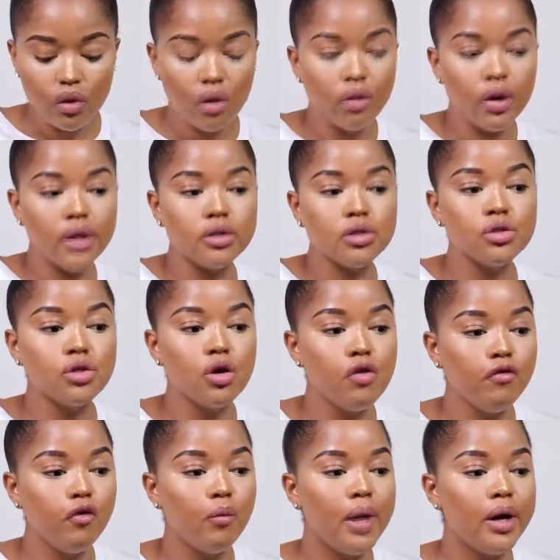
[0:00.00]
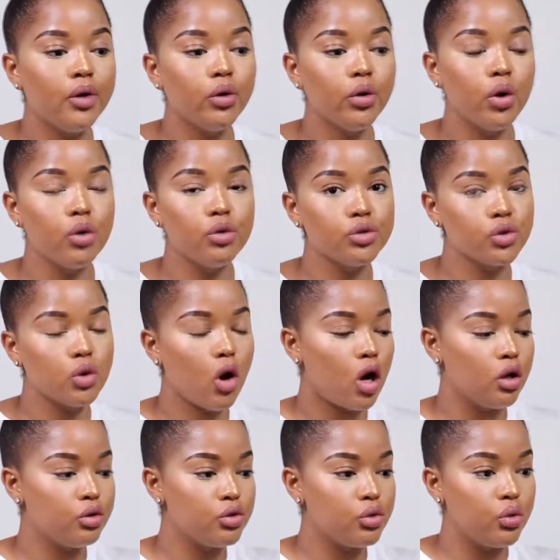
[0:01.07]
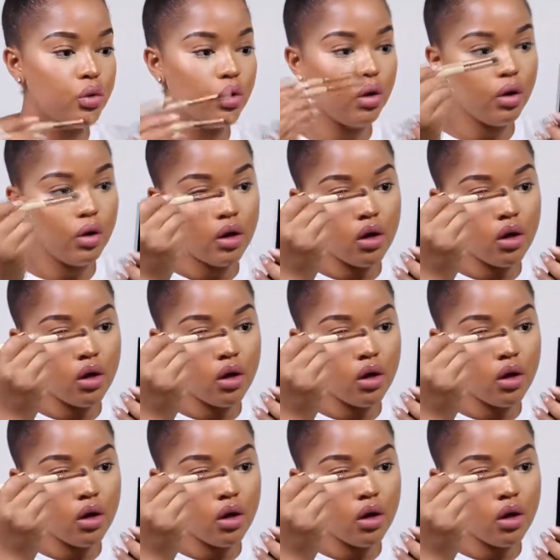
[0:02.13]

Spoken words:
Alright, so for my nose contour,